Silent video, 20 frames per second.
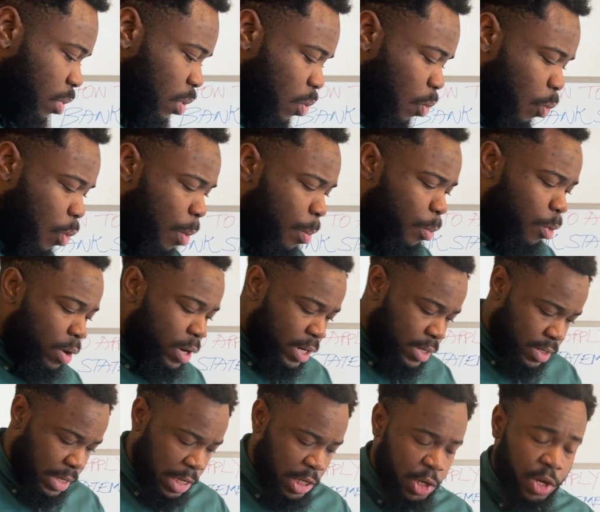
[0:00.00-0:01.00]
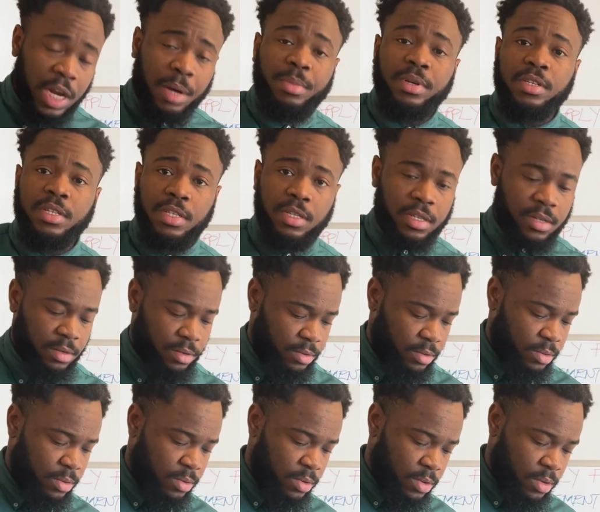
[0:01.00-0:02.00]
what monies are you gonna be needing?
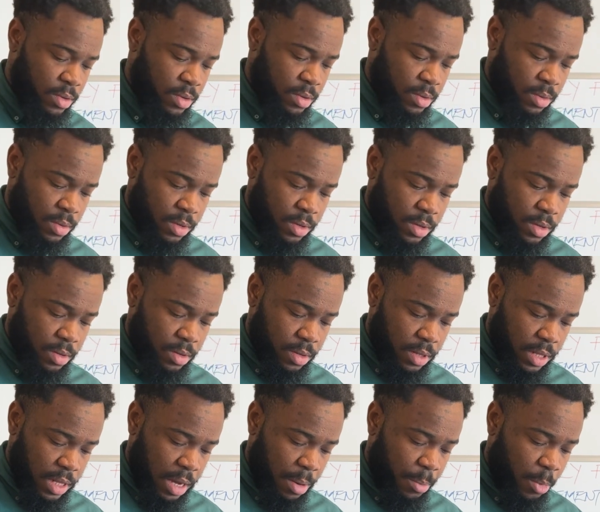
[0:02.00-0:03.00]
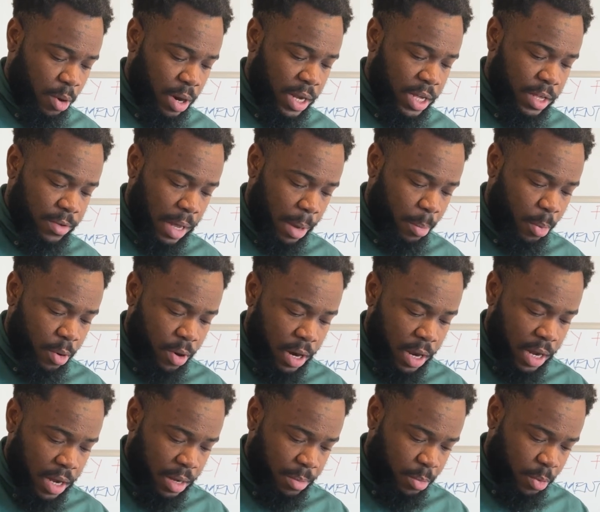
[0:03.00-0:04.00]
I'm gonna
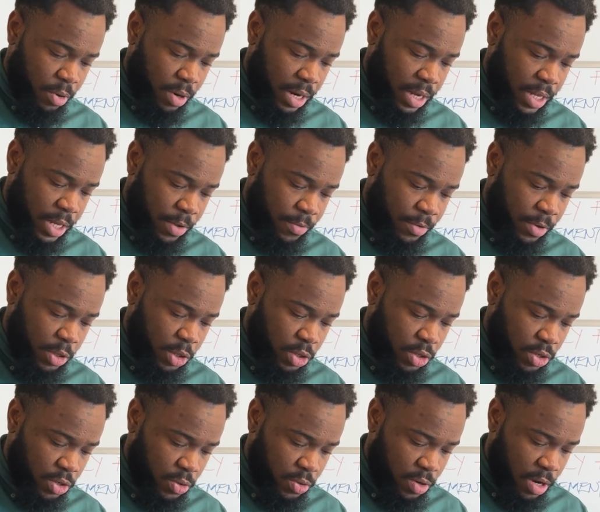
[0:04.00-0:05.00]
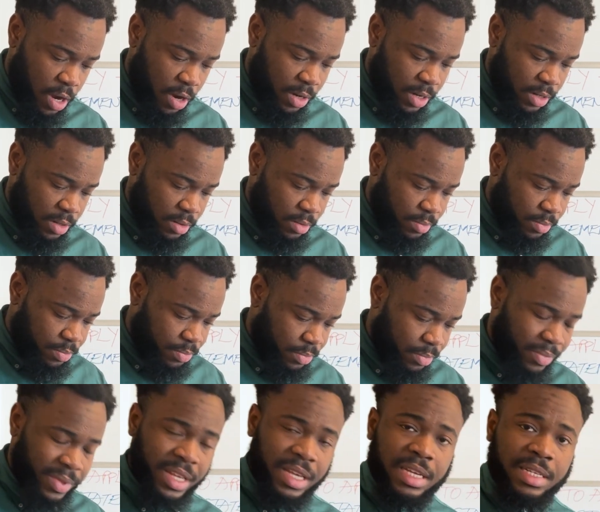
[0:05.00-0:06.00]
give it to you now
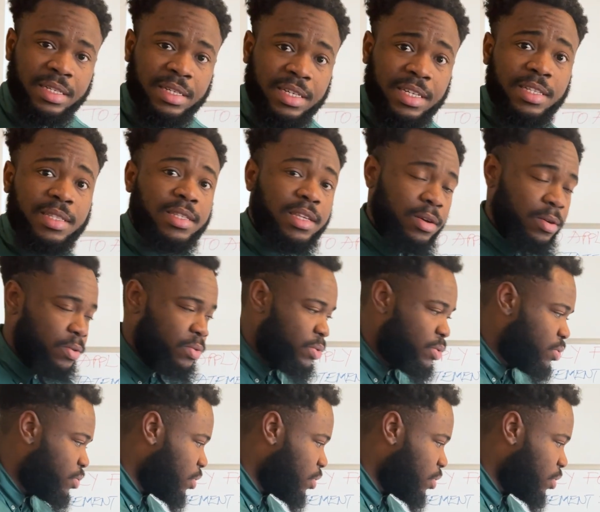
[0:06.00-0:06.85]
in details,